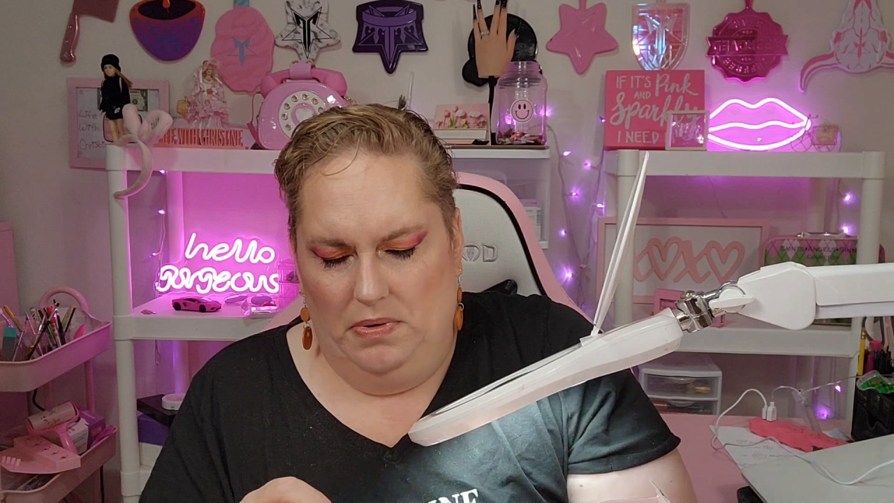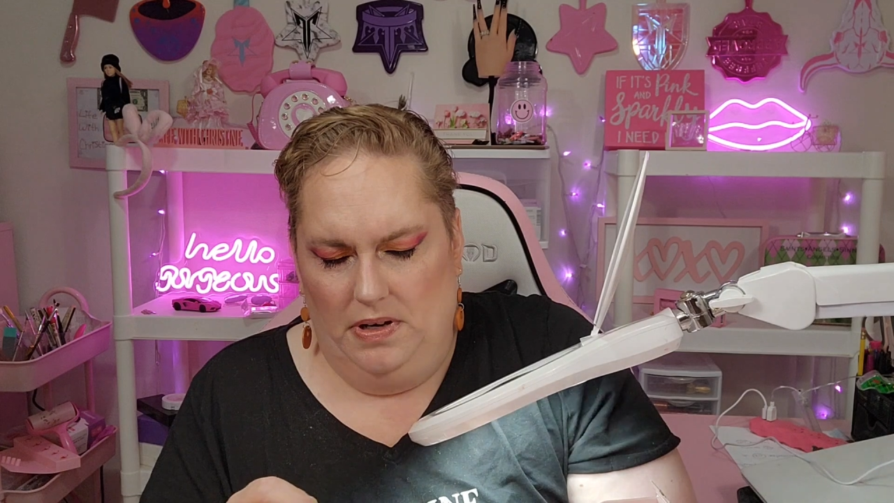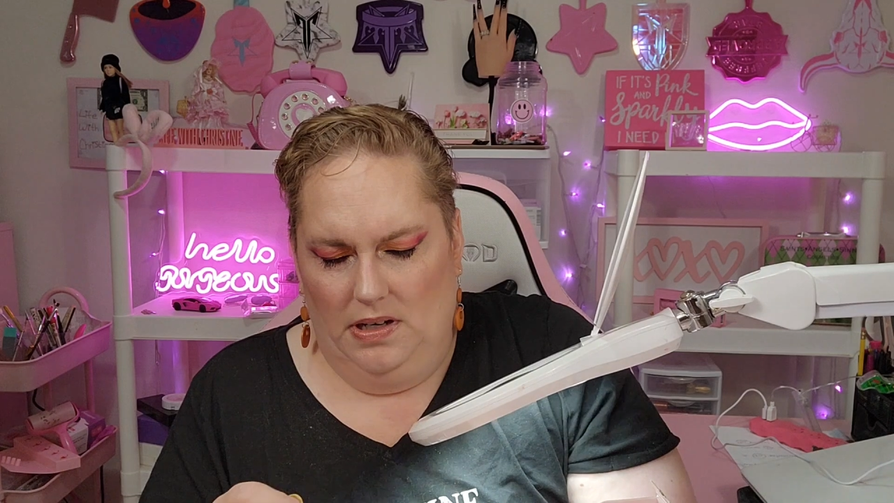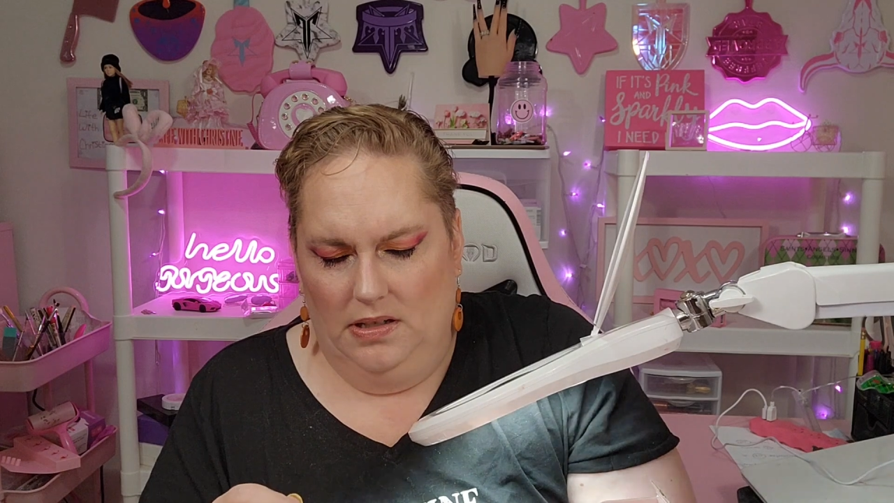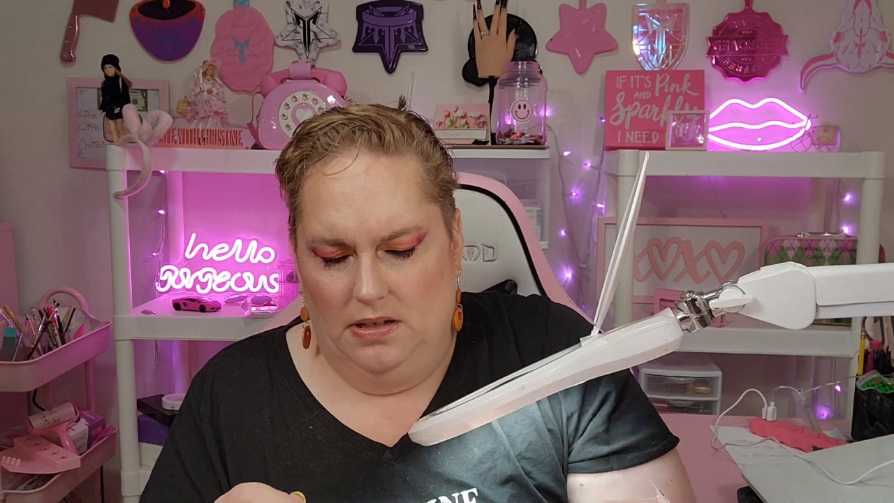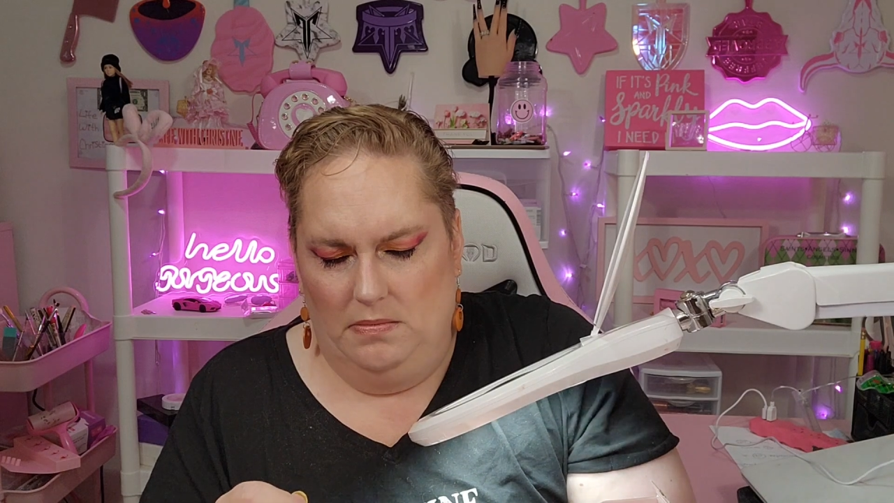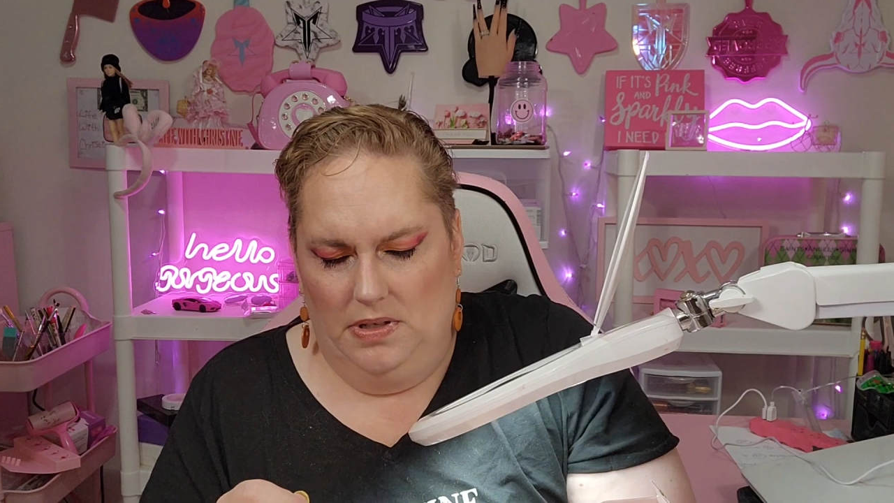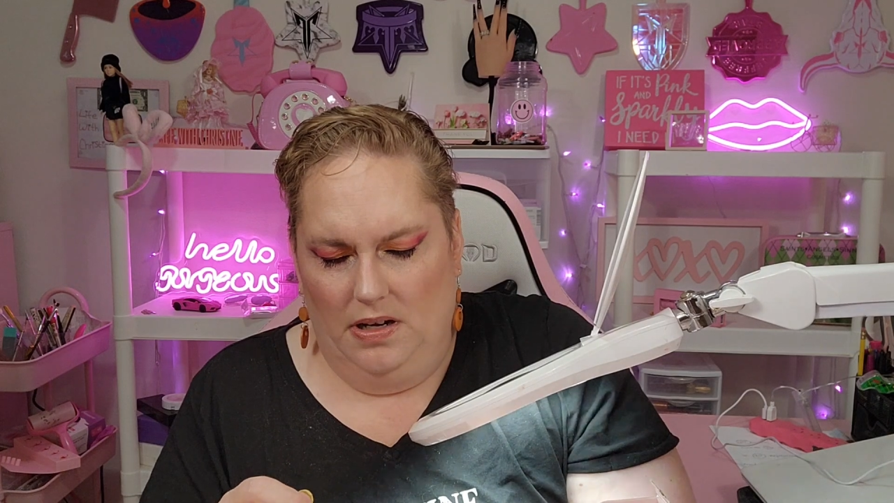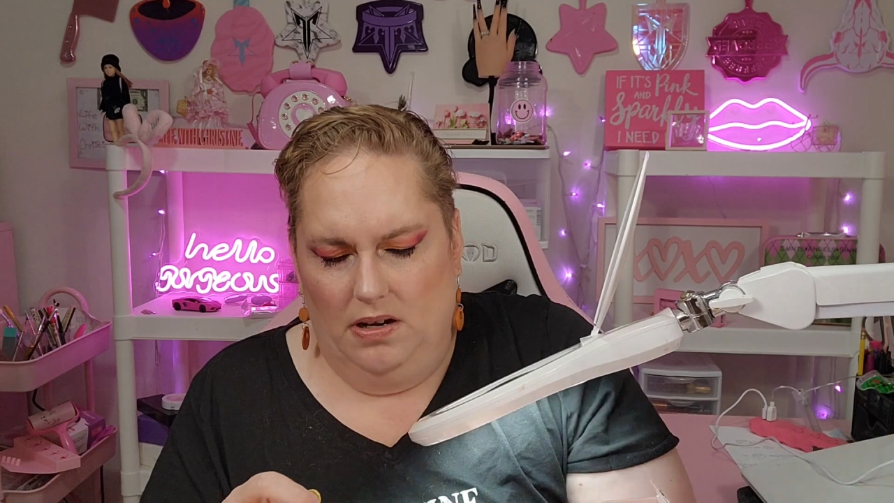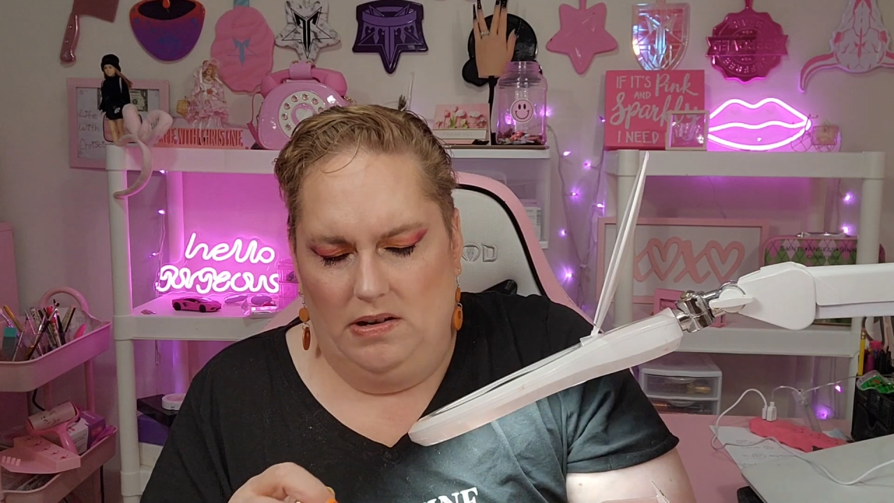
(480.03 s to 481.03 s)
open it because I'm...
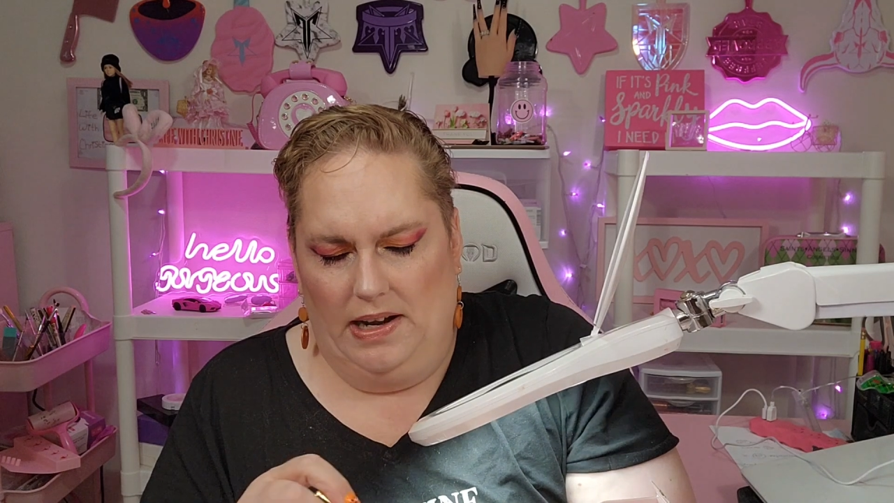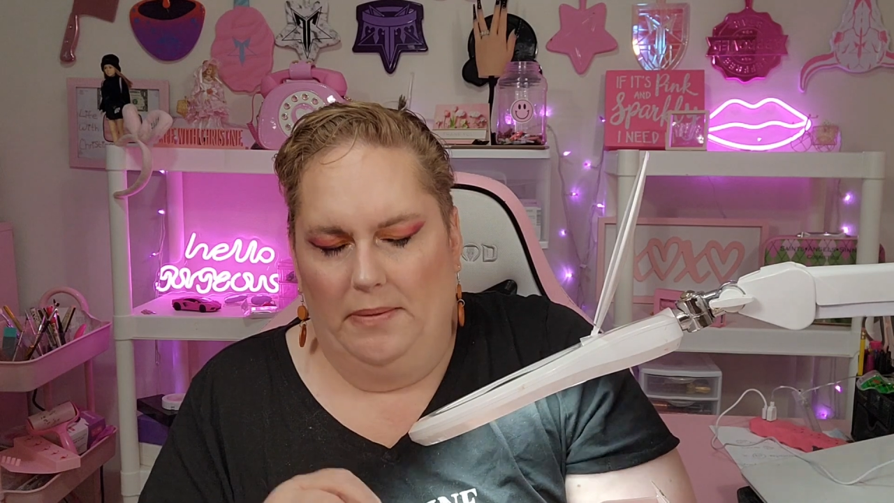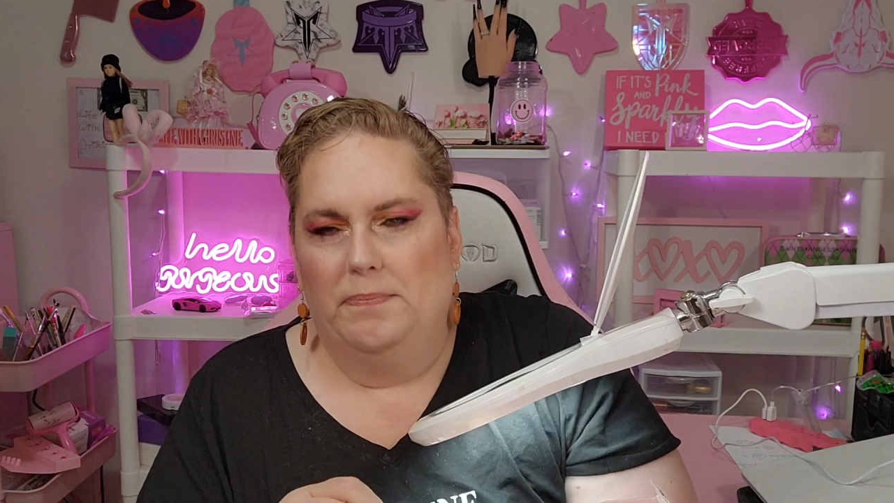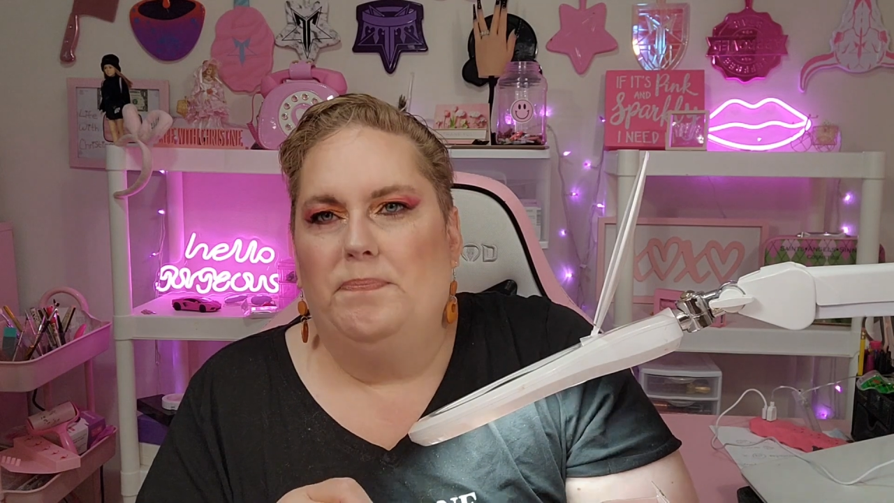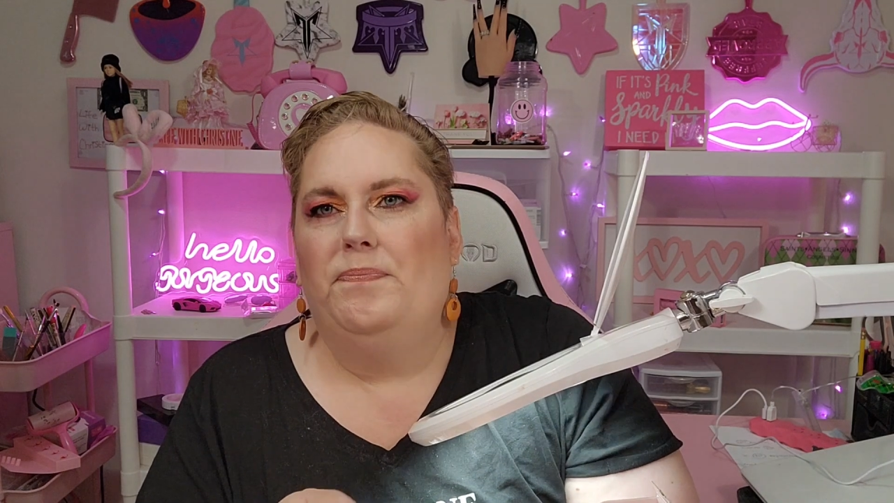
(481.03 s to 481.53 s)
okay.